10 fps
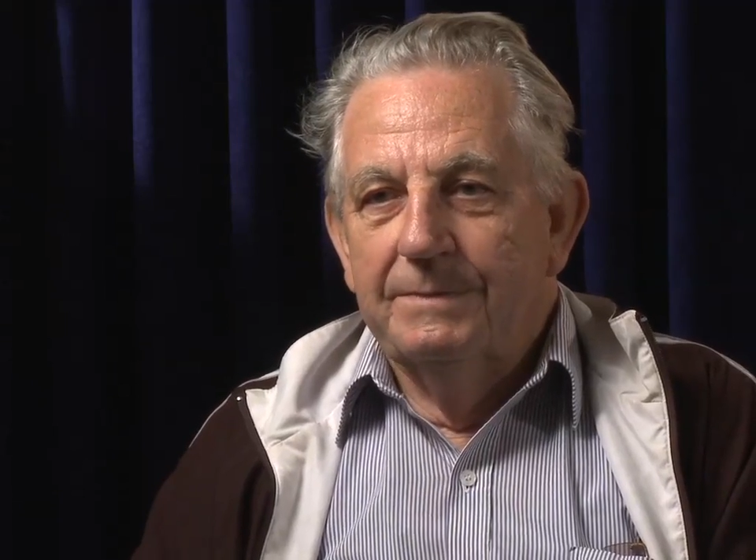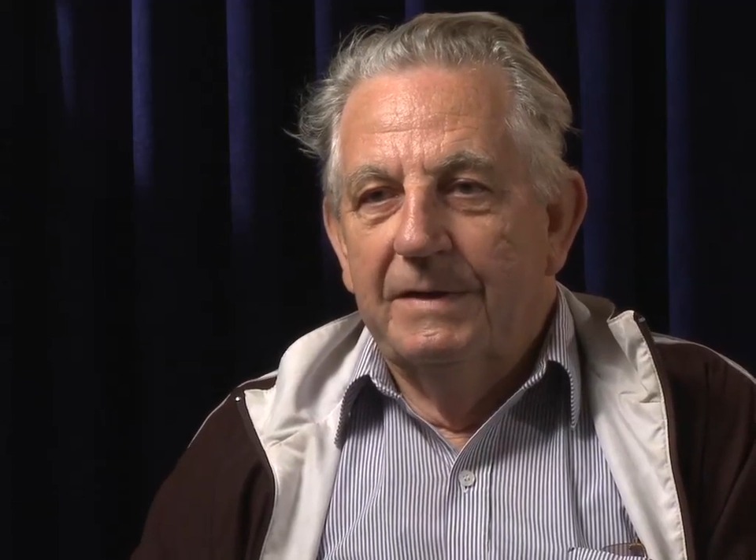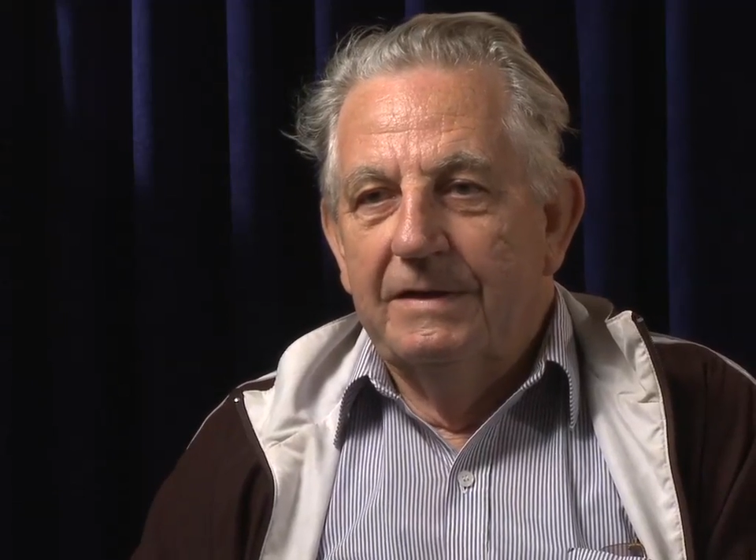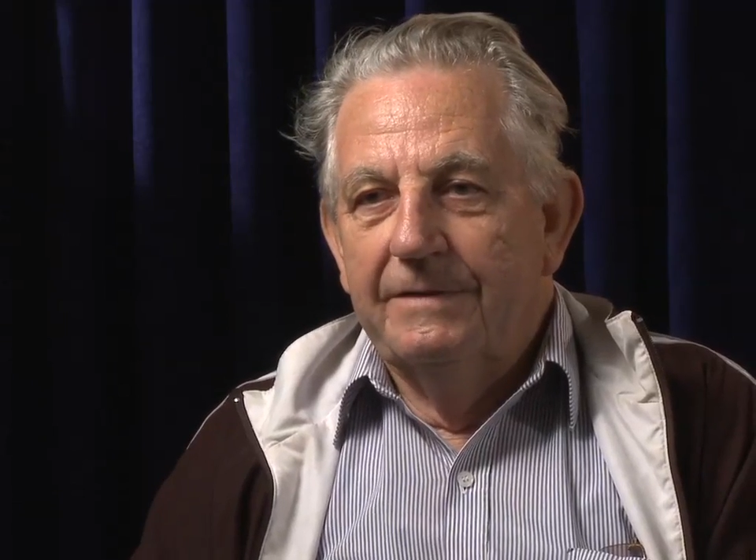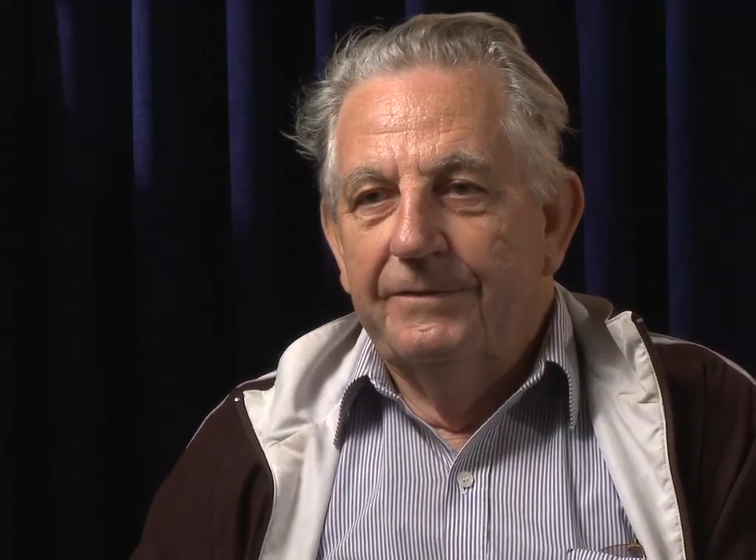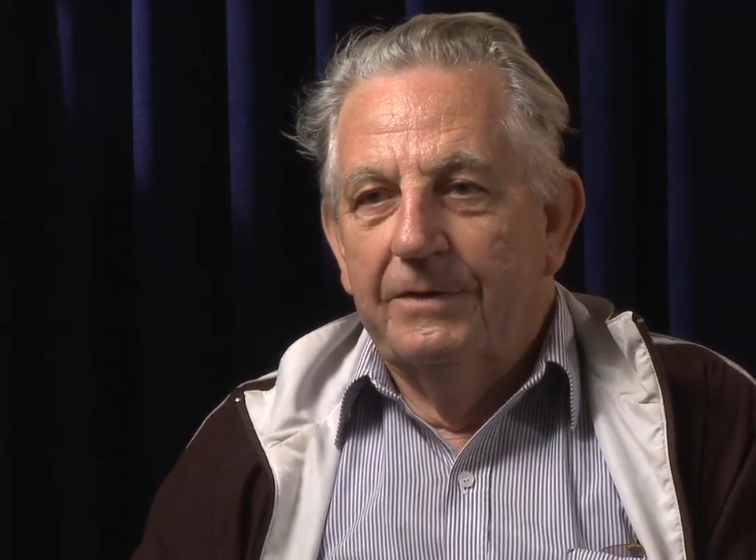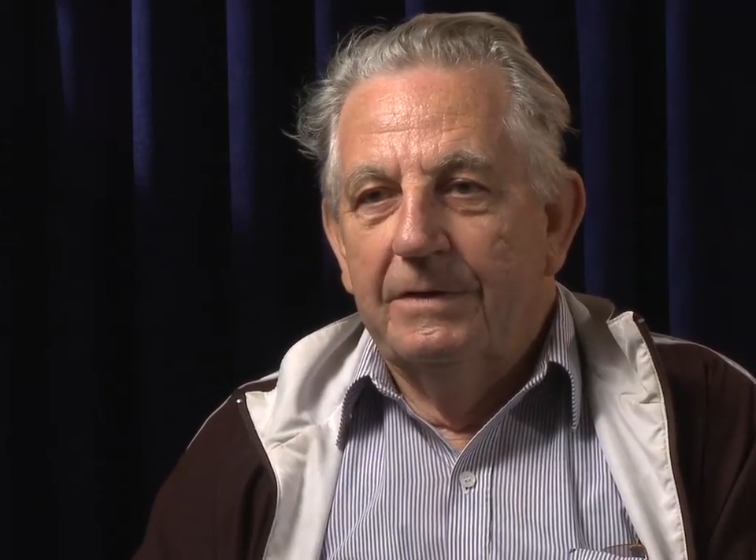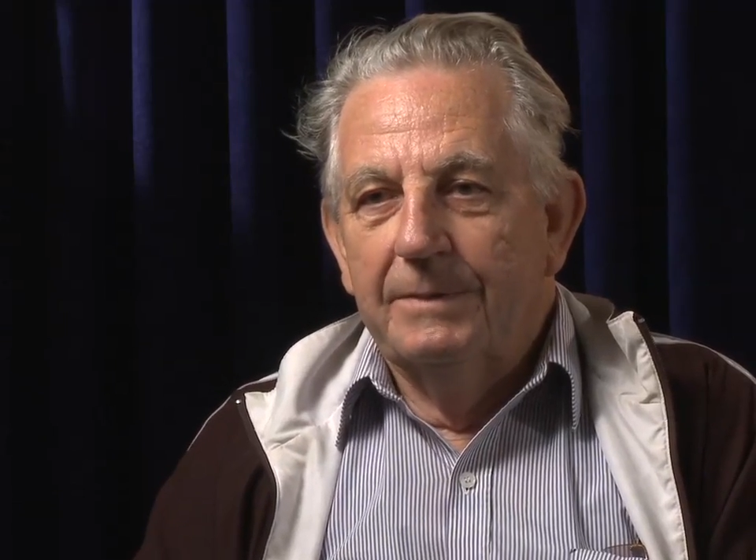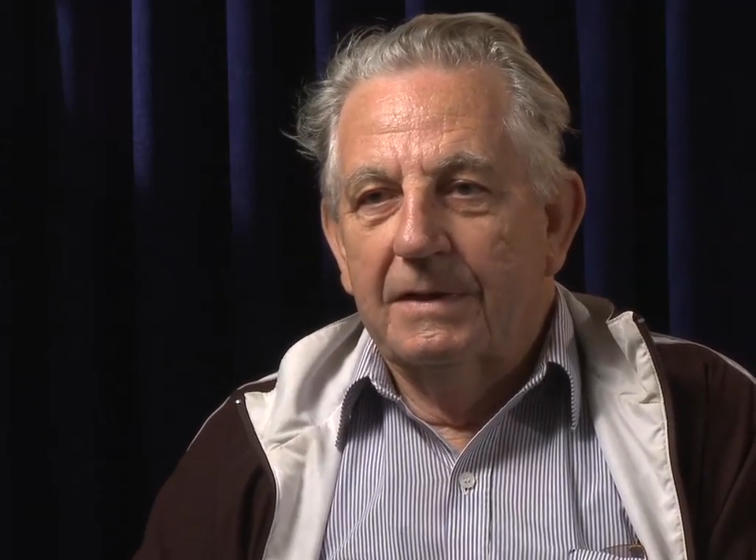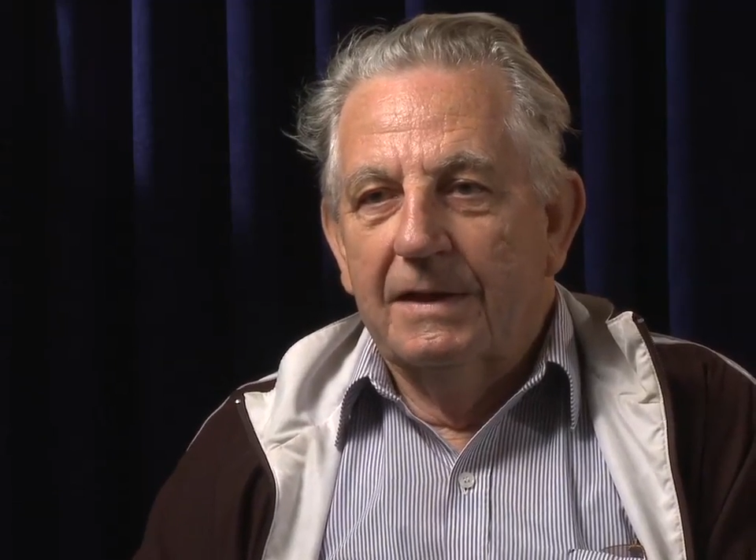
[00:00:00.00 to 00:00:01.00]
made in
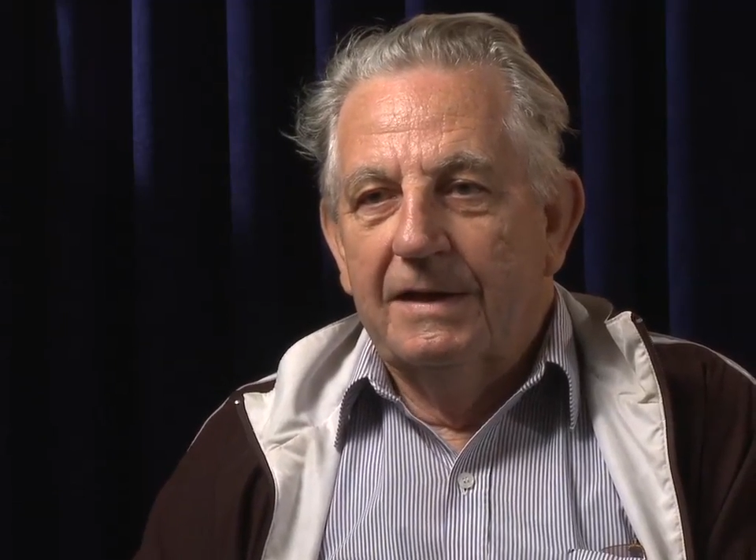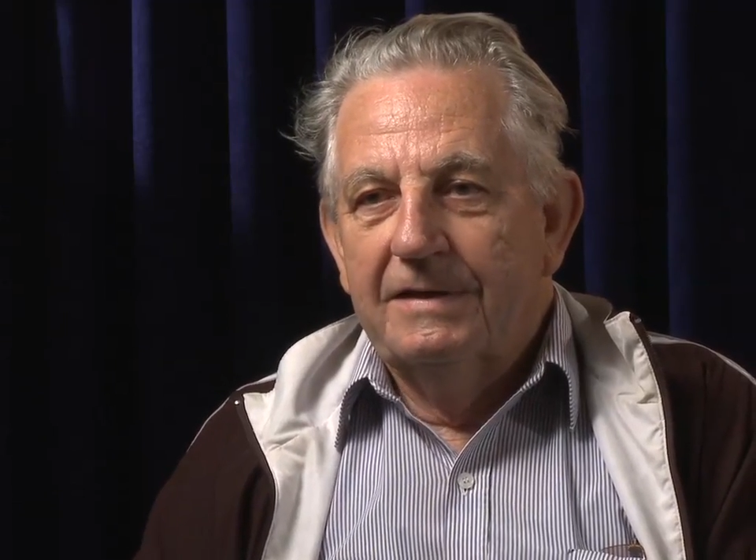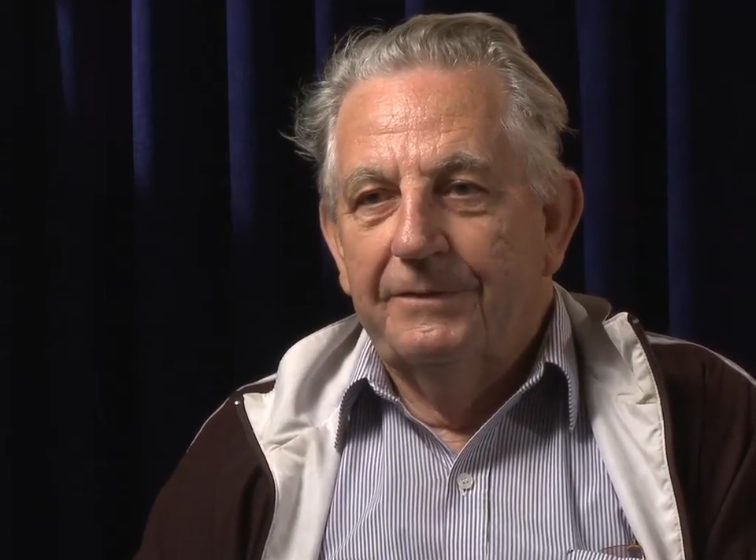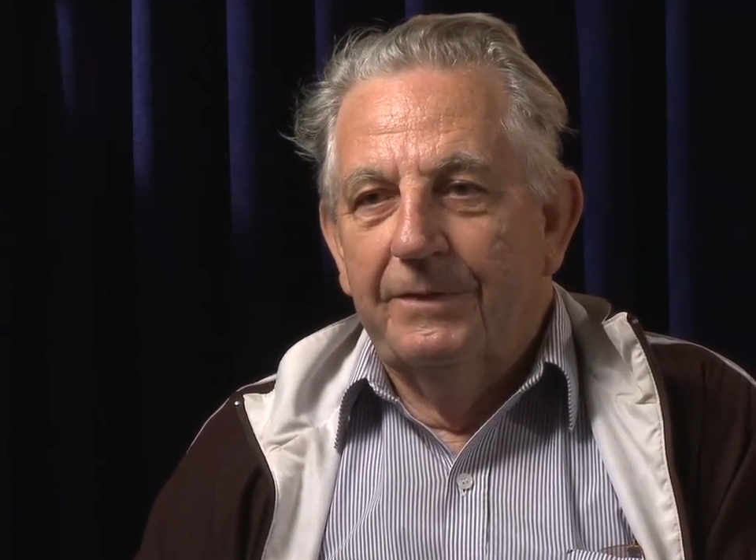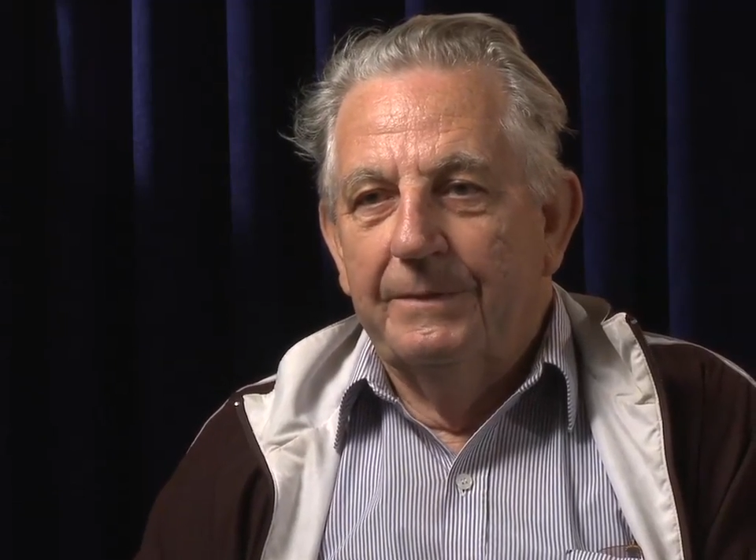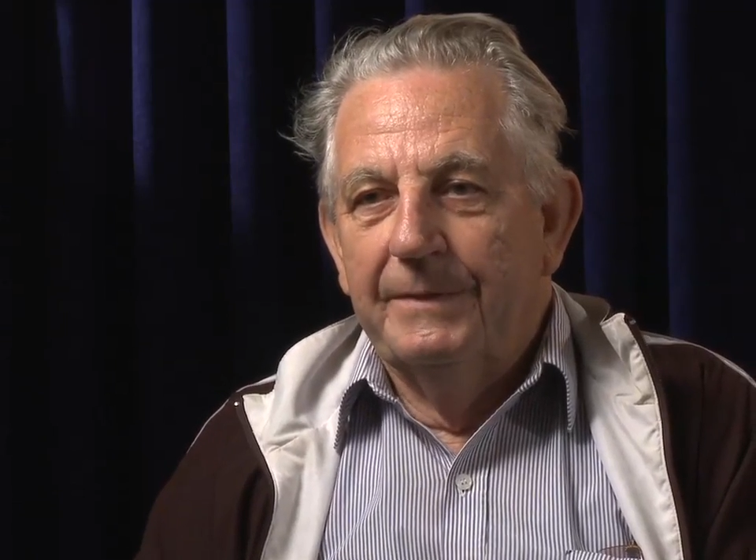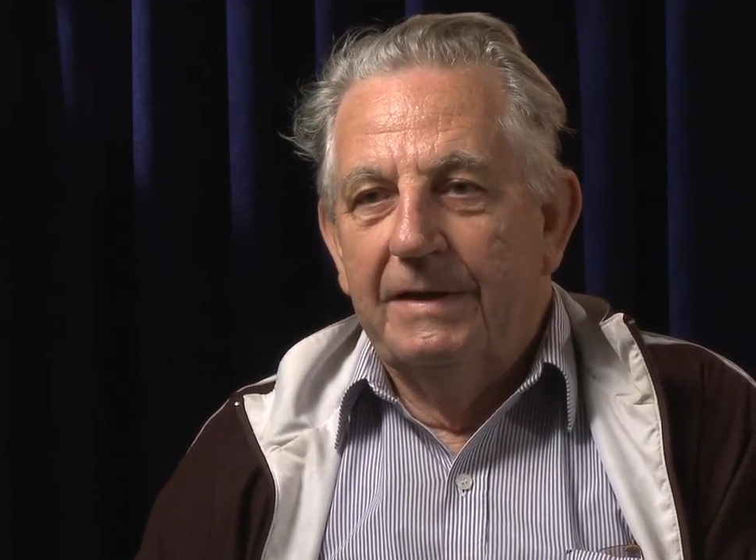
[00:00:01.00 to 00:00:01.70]
fiberglass from